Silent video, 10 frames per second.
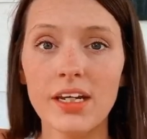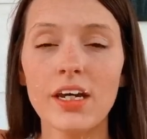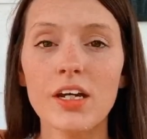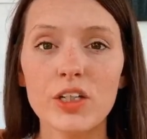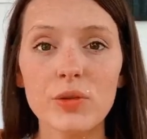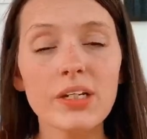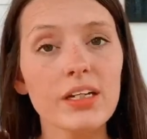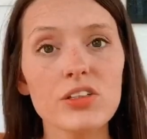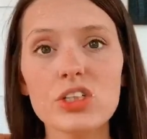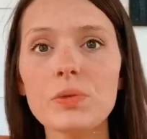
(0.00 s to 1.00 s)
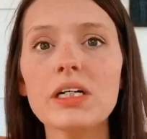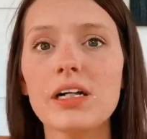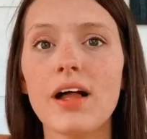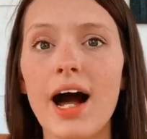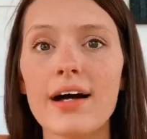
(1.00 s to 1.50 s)
you get into a
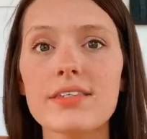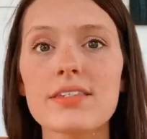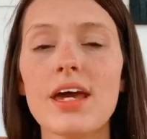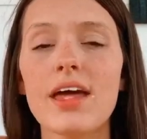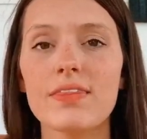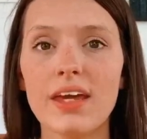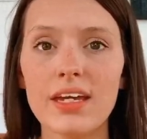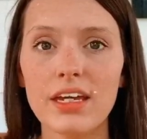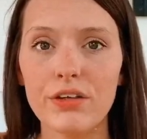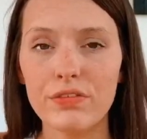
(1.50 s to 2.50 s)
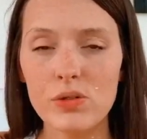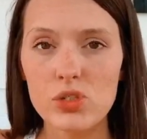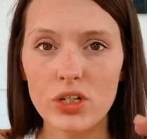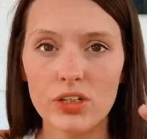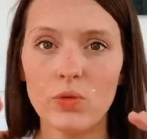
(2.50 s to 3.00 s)
class, they give you
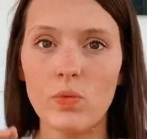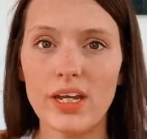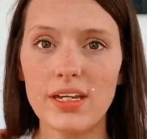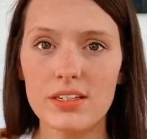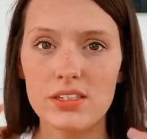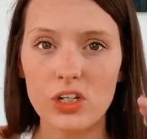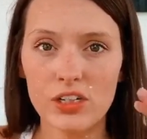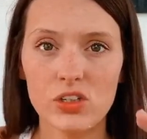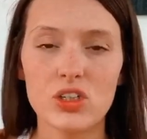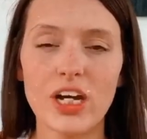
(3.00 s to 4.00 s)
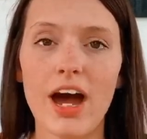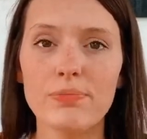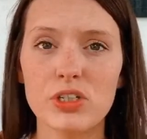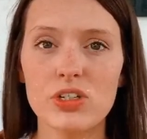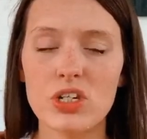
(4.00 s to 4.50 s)
certain weeks, certain
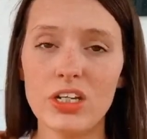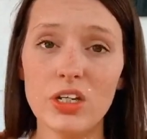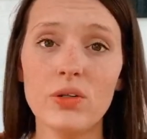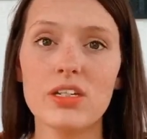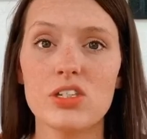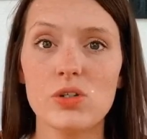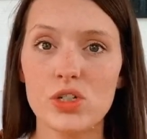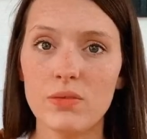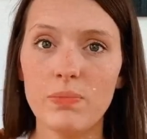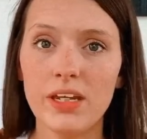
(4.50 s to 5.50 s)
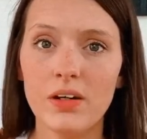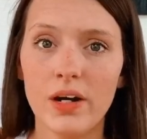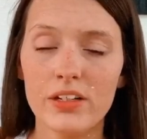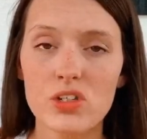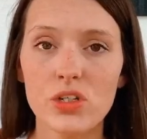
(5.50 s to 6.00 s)
chapters and units you should be
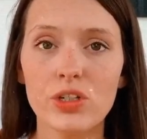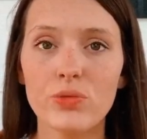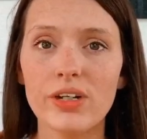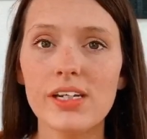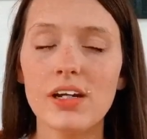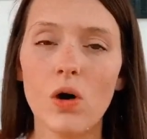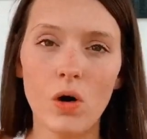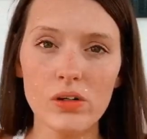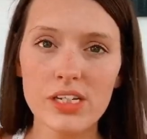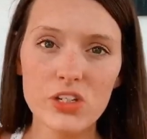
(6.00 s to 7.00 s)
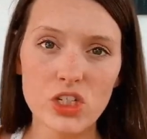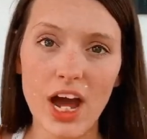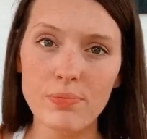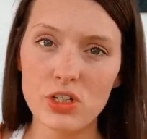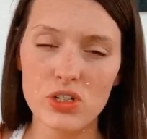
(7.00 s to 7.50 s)
on. So you're reading all these
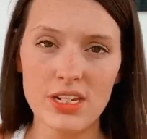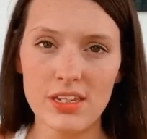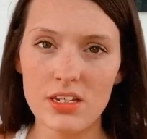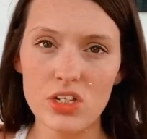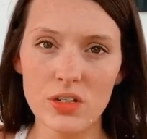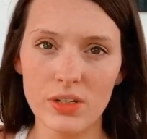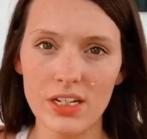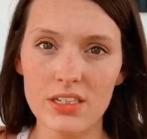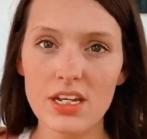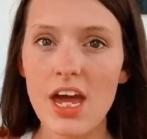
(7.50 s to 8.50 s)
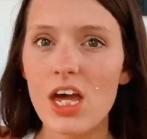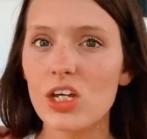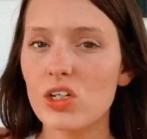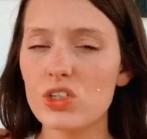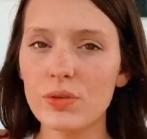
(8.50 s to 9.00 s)
chapters and these units.
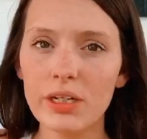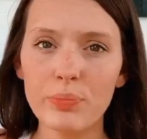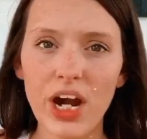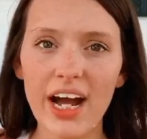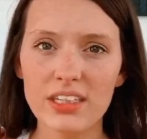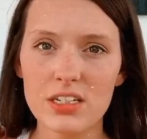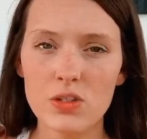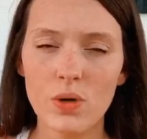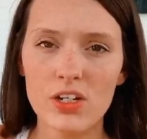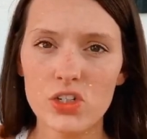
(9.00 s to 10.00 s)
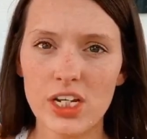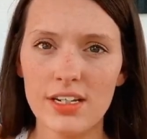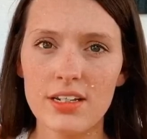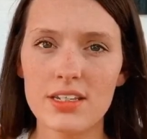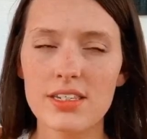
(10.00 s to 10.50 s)
You're doing practice
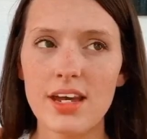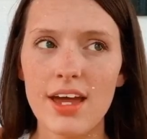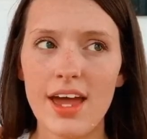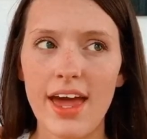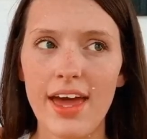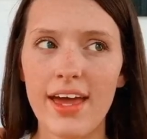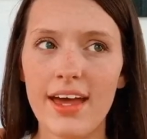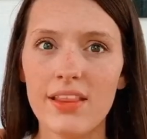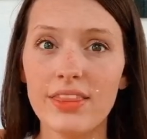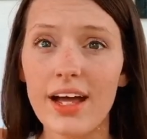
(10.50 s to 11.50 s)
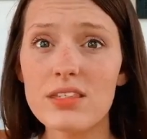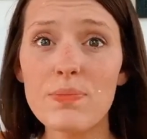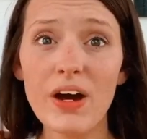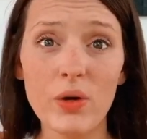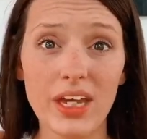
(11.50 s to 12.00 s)
questions. And that's
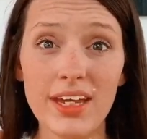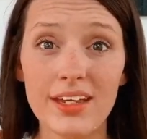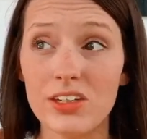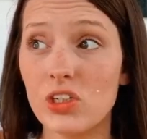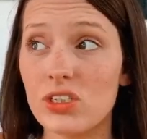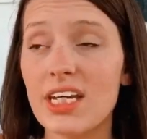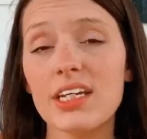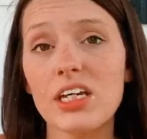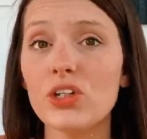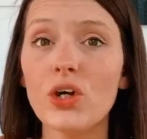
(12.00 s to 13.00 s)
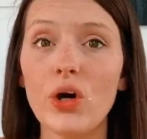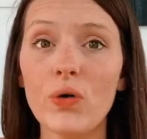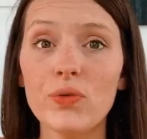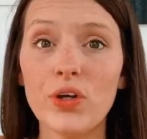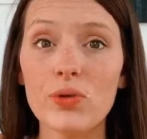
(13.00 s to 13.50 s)
about it. You're taking your
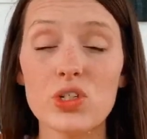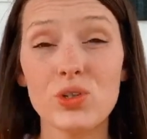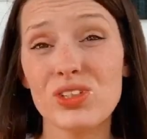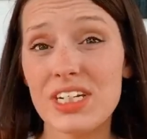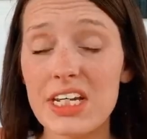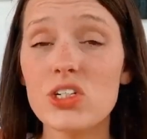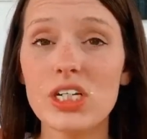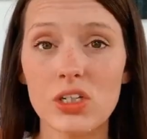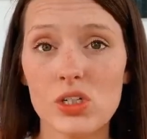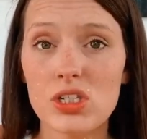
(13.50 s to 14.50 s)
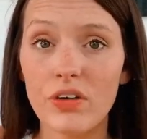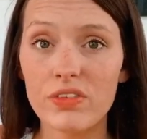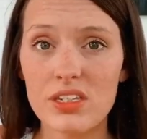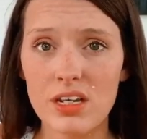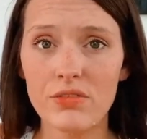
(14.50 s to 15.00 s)
own notes. You're teaching yourself
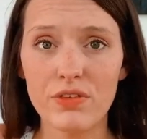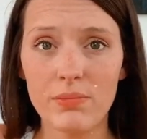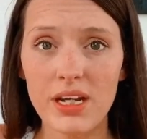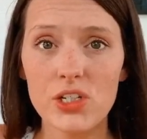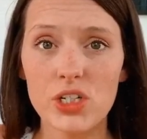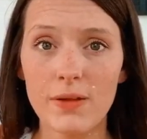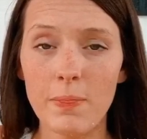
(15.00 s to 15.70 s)
this information.